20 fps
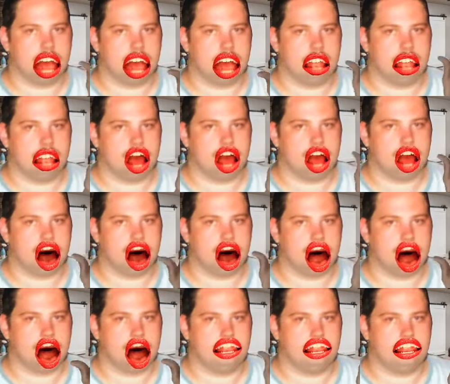
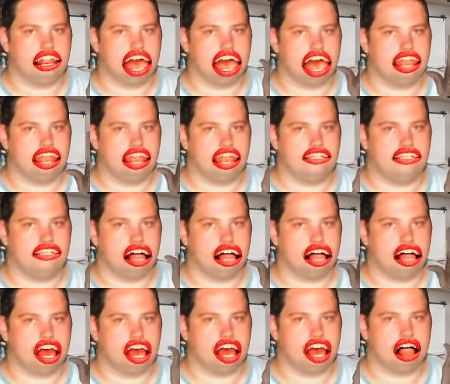join our Harlem.
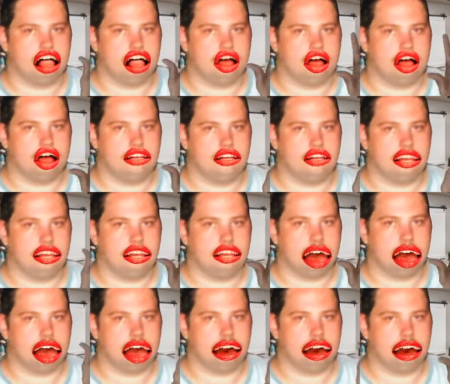I
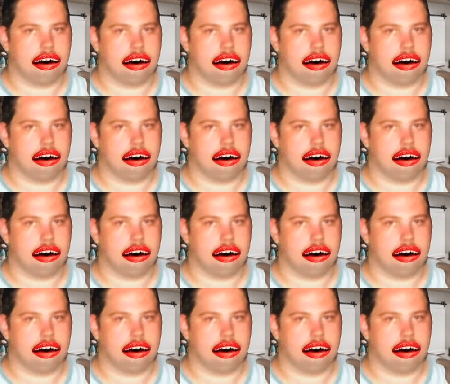don't know.